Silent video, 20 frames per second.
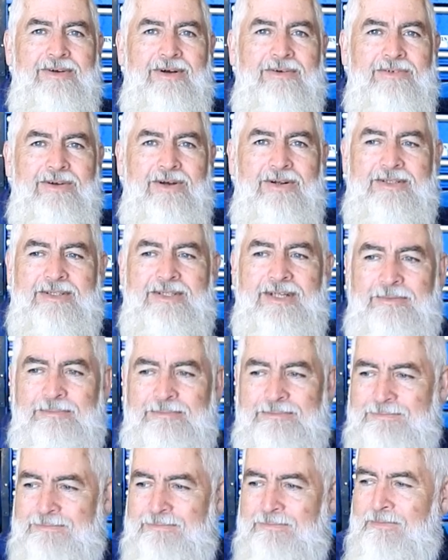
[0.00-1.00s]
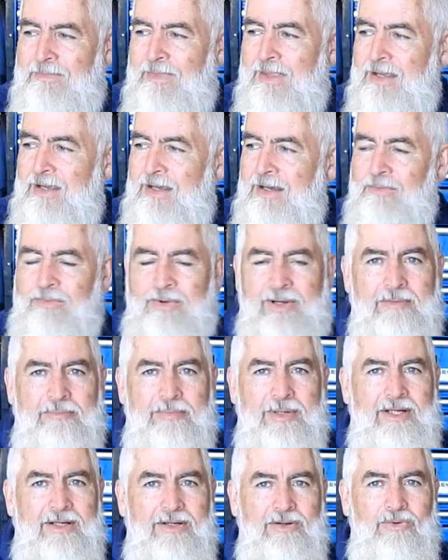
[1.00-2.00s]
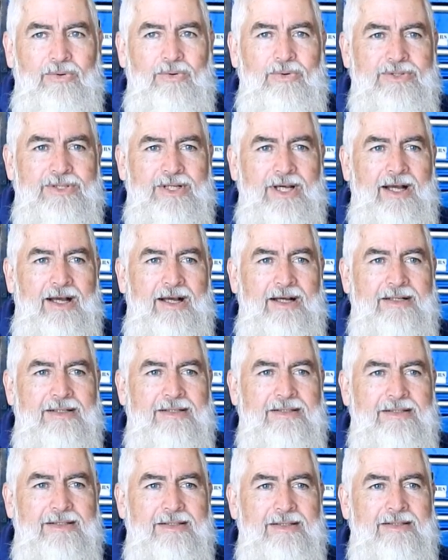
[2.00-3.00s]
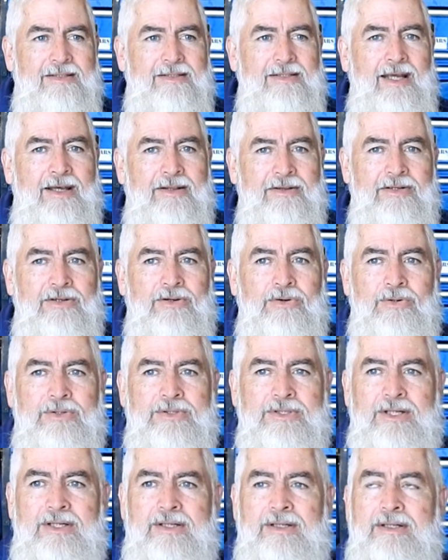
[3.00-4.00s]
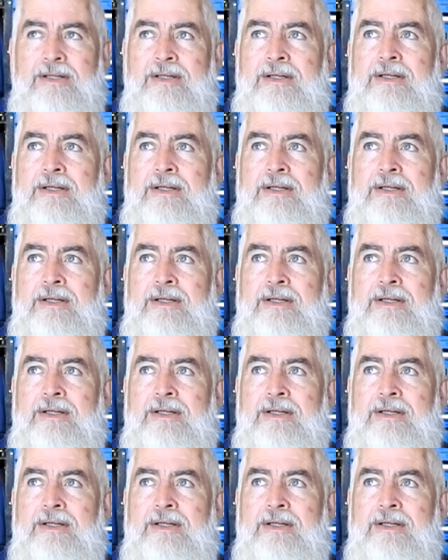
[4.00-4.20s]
I've got where the big doors are, and the doors are